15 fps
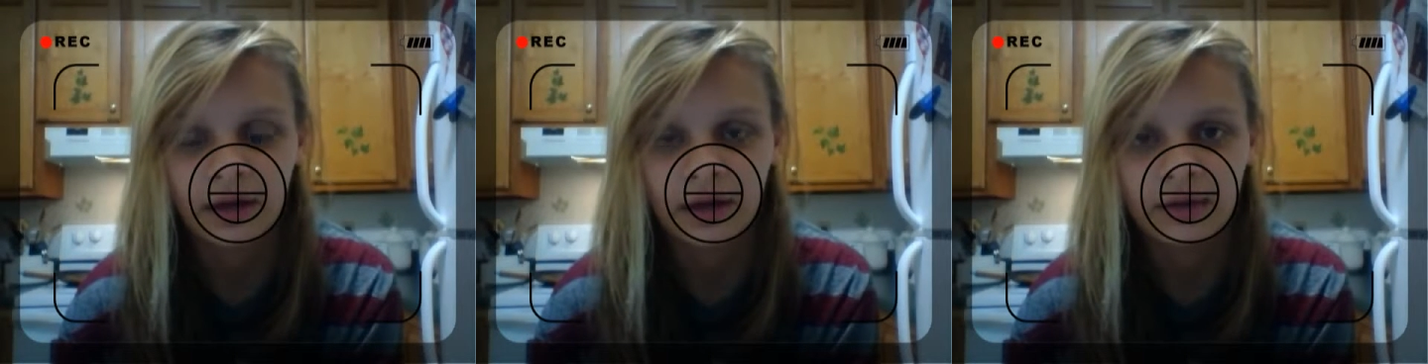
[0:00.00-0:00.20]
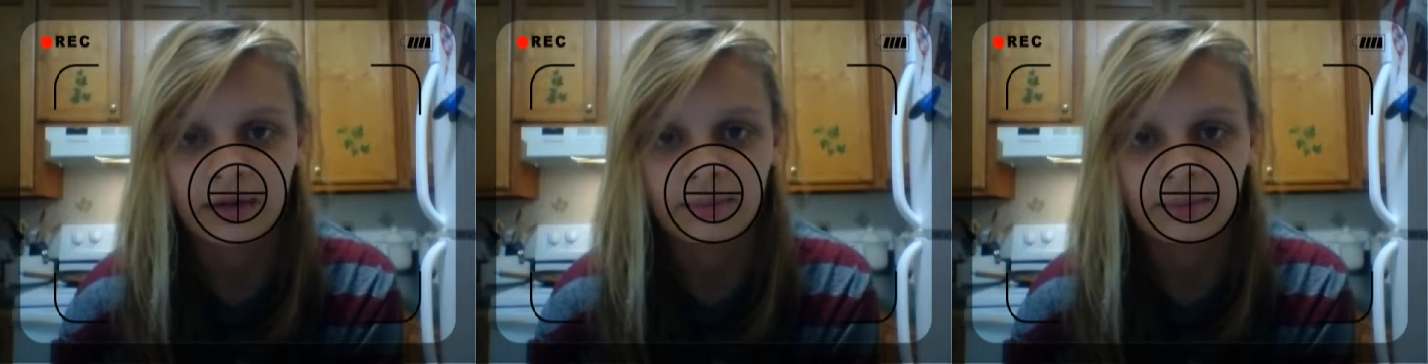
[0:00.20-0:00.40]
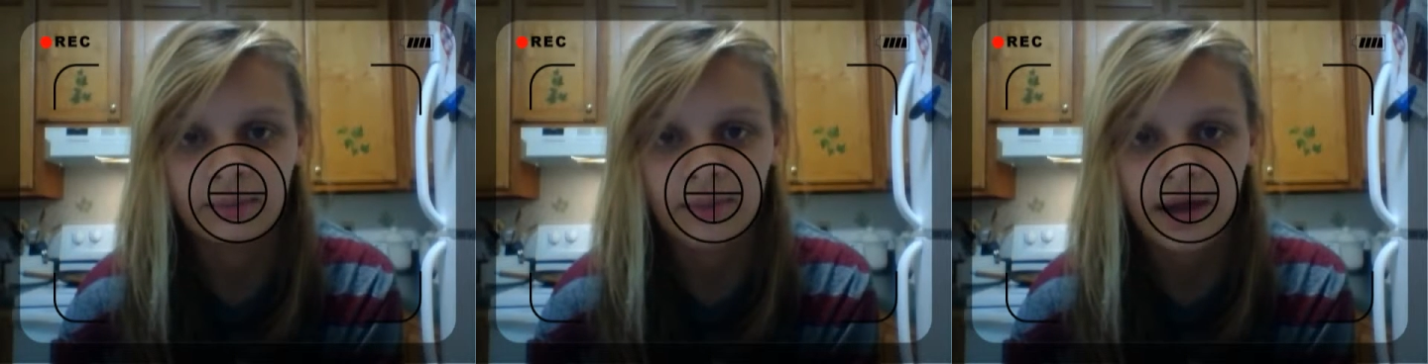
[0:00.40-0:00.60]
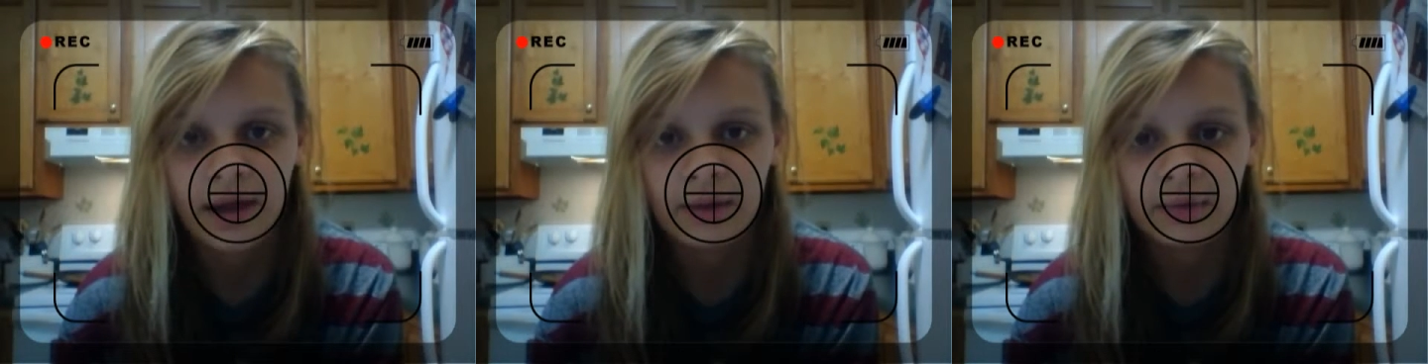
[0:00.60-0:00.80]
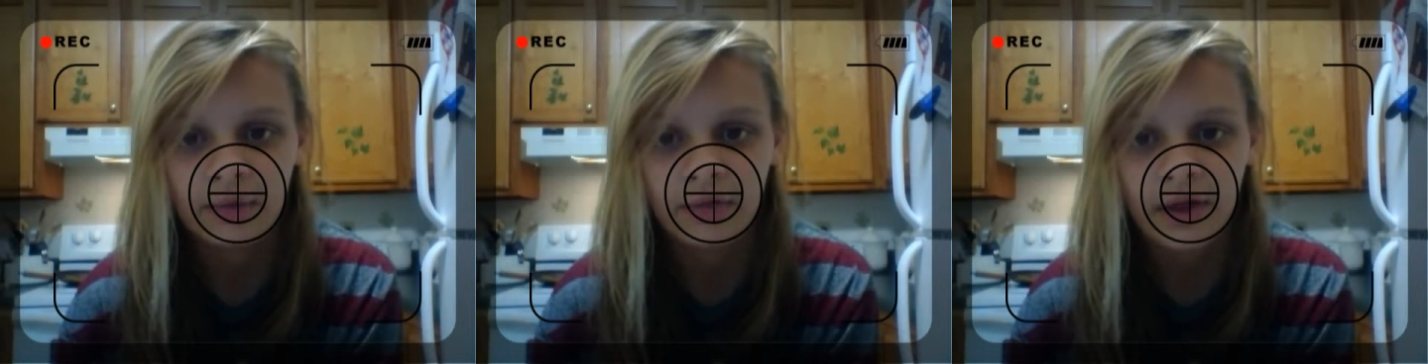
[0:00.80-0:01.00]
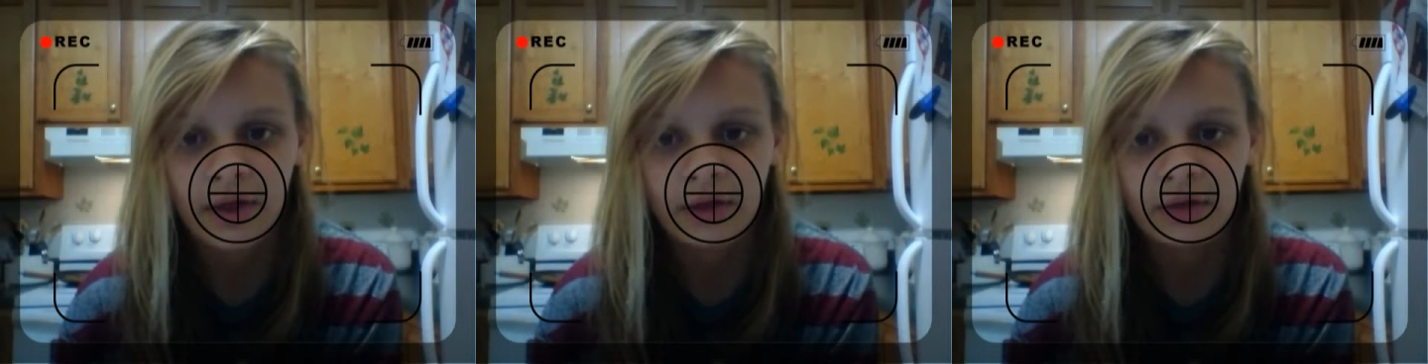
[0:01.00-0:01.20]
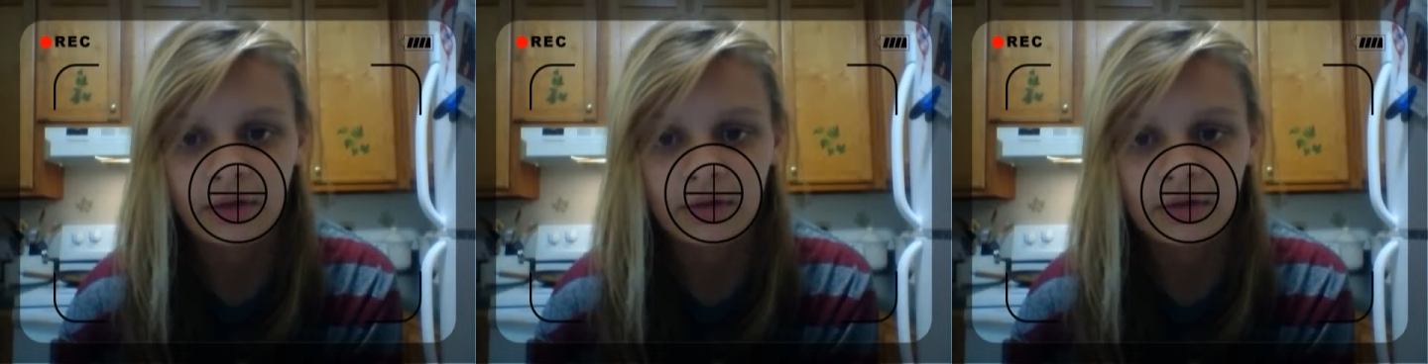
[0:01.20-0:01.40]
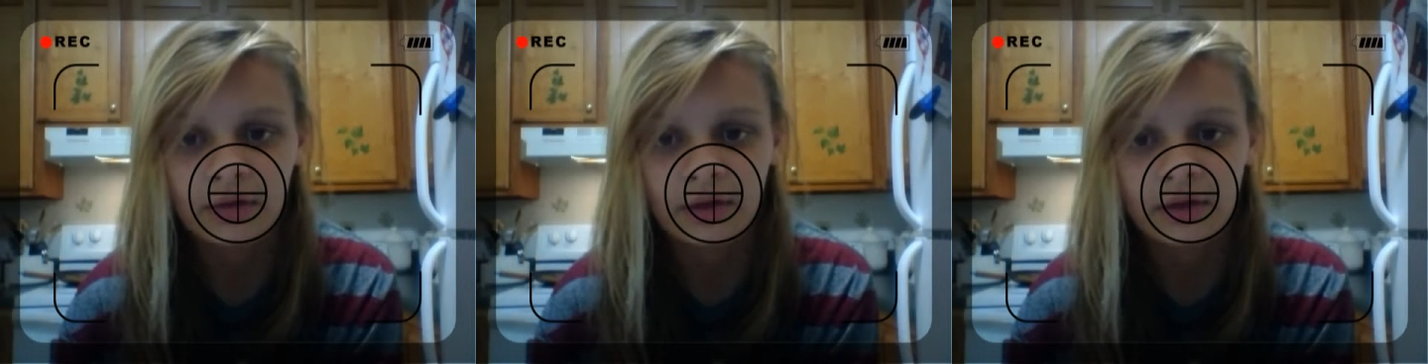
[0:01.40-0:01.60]
I am bad with eye
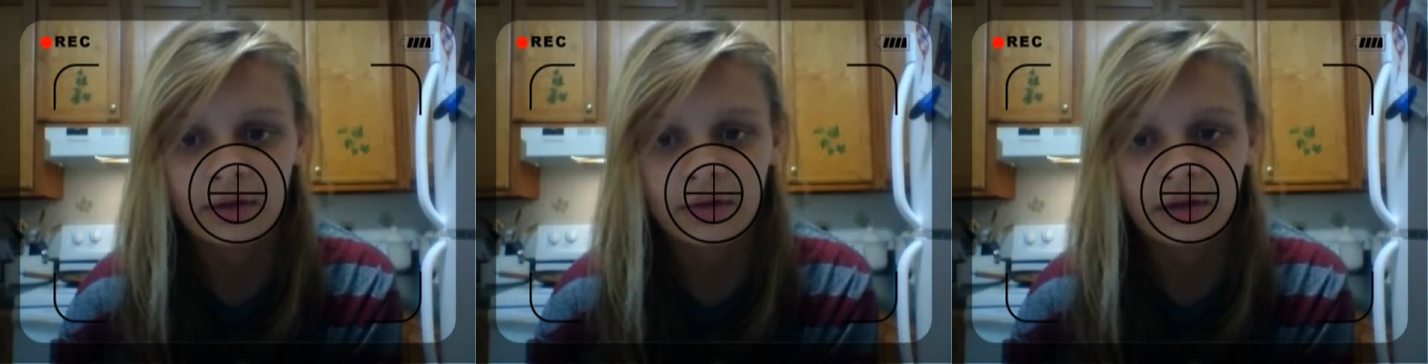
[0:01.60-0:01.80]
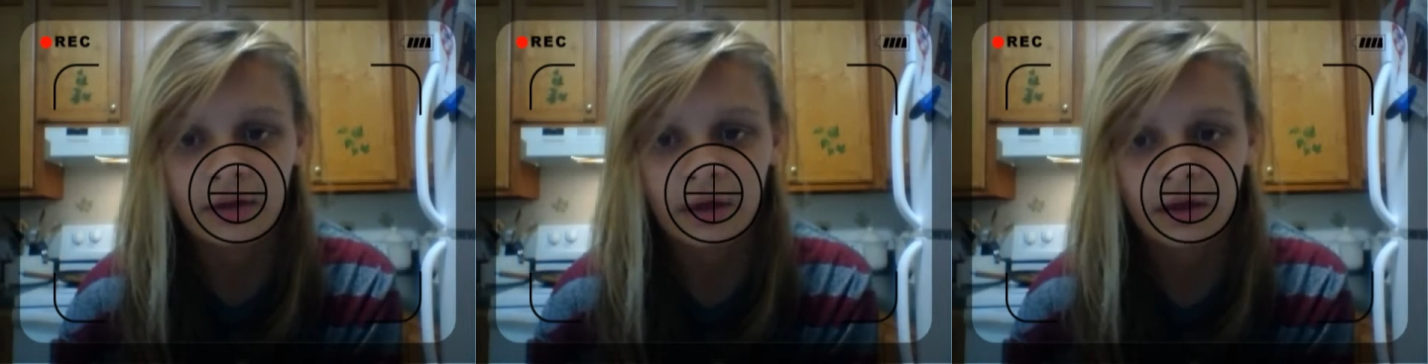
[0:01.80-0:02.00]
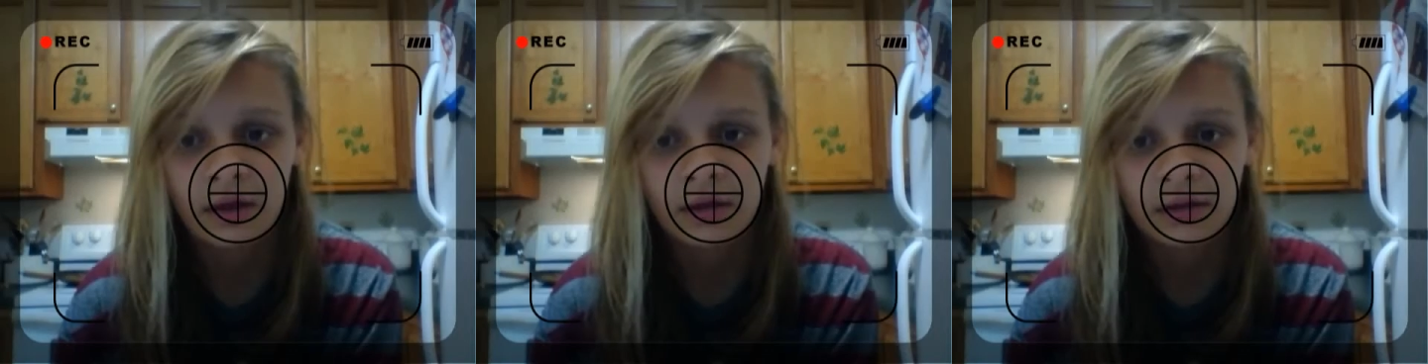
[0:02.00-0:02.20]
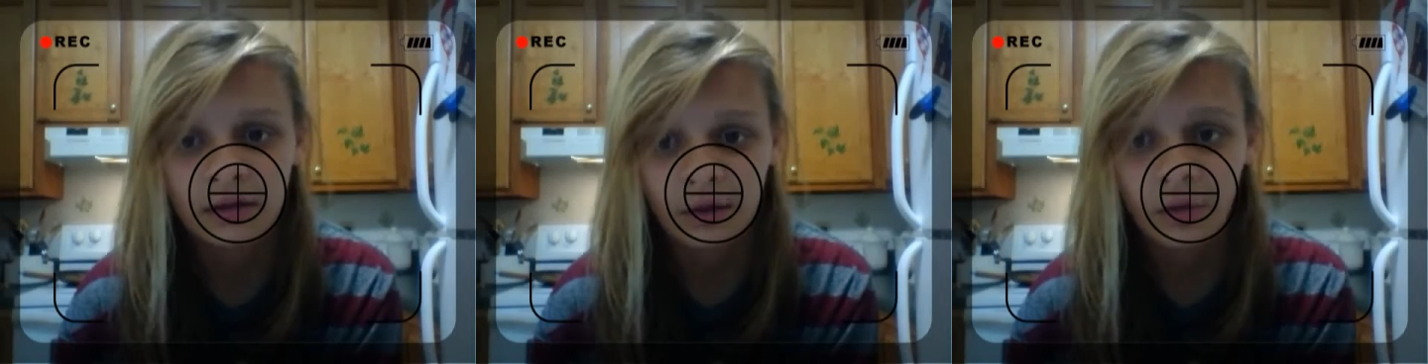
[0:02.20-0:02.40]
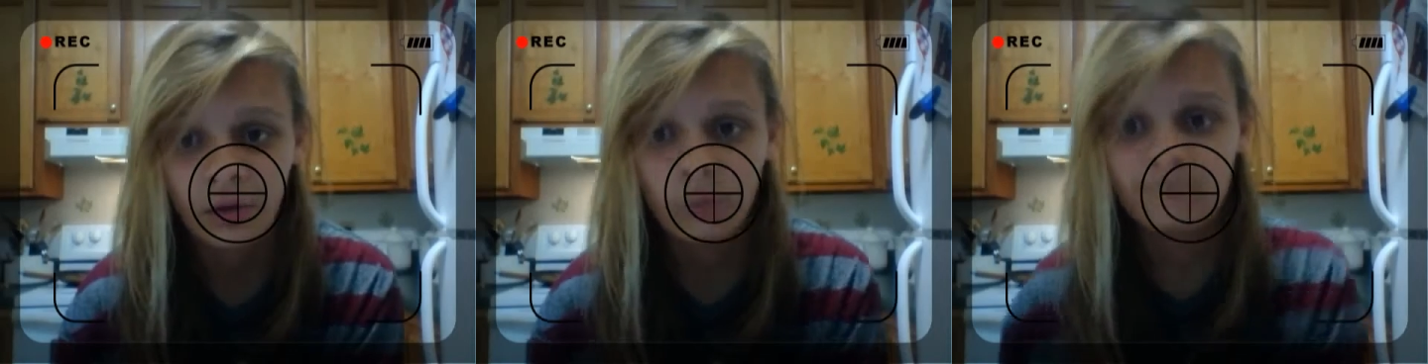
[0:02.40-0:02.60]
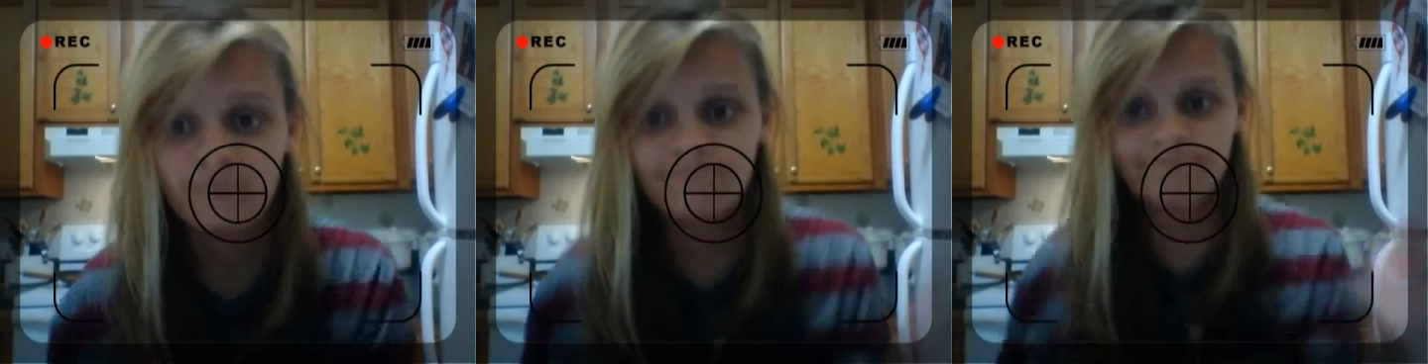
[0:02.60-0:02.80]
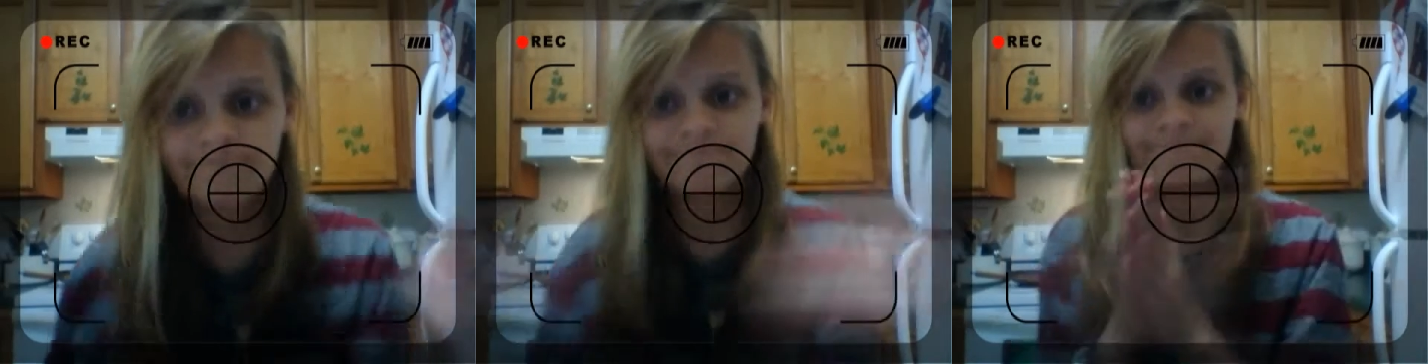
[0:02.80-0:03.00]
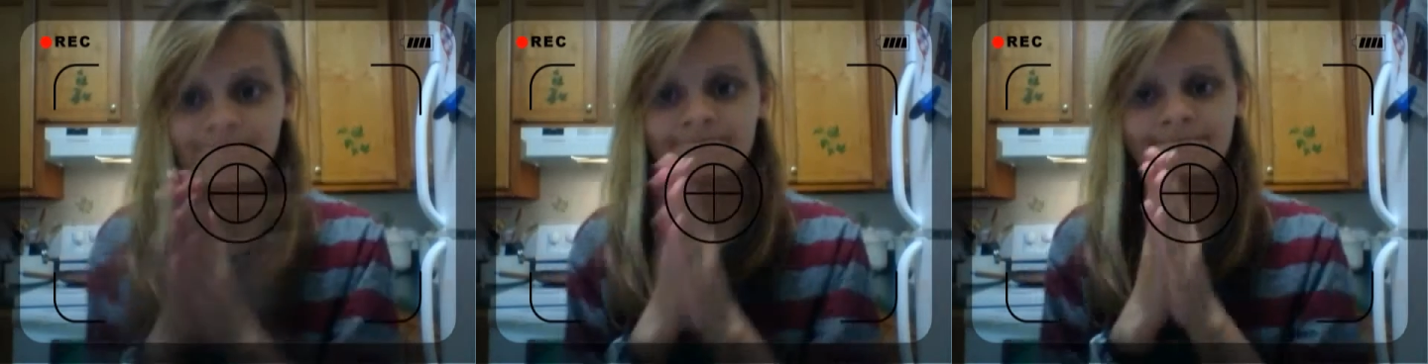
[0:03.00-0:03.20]
contact. So
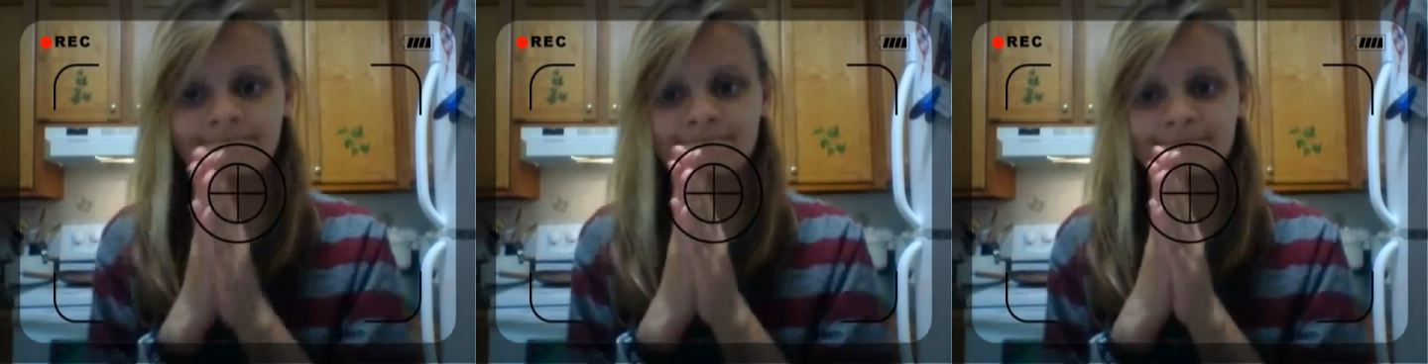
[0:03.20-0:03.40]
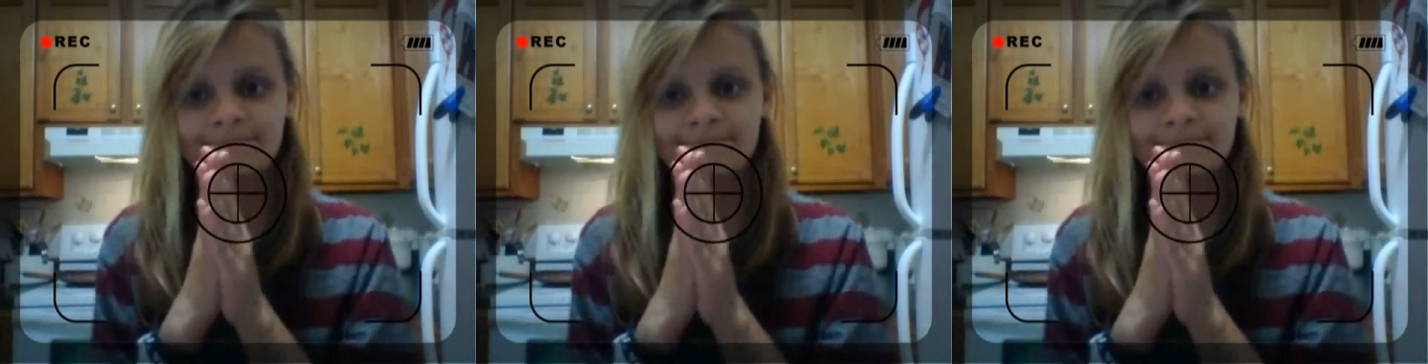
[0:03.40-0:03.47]
I'm